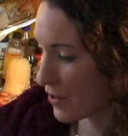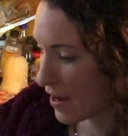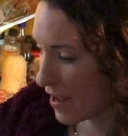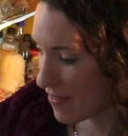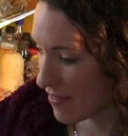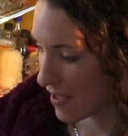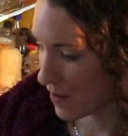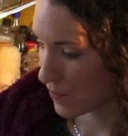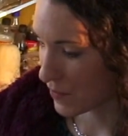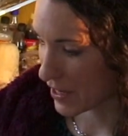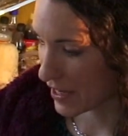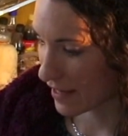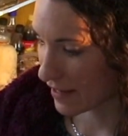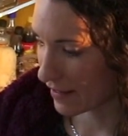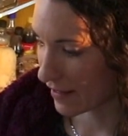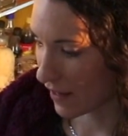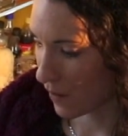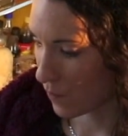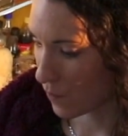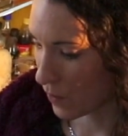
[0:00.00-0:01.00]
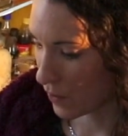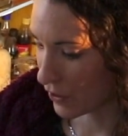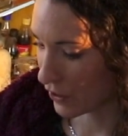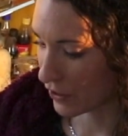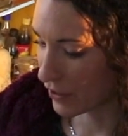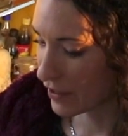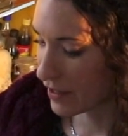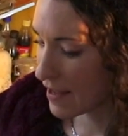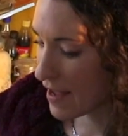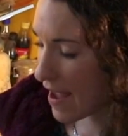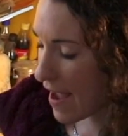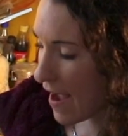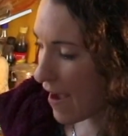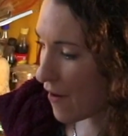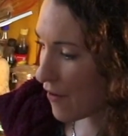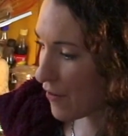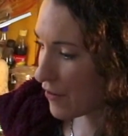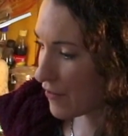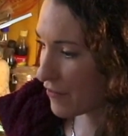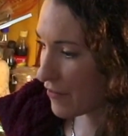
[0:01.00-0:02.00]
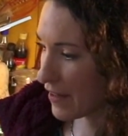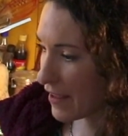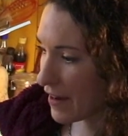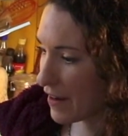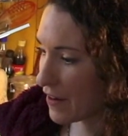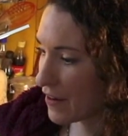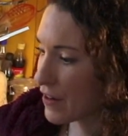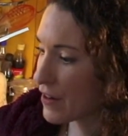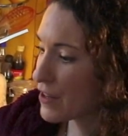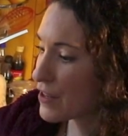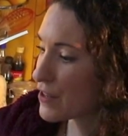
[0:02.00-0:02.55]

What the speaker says: and then we can get water out of there.